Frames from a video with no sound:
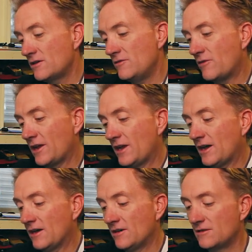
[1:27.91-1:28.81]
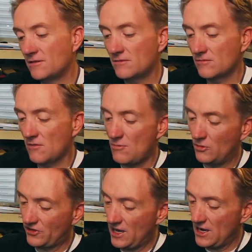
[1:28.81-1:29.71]
You've got a
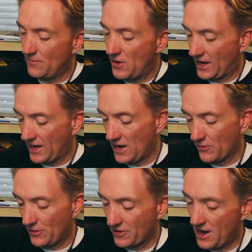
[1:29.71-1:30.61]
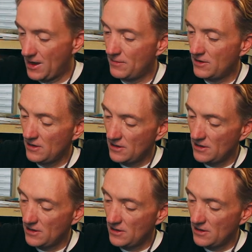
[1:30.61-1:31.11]
almost a hidden pocket here in the top.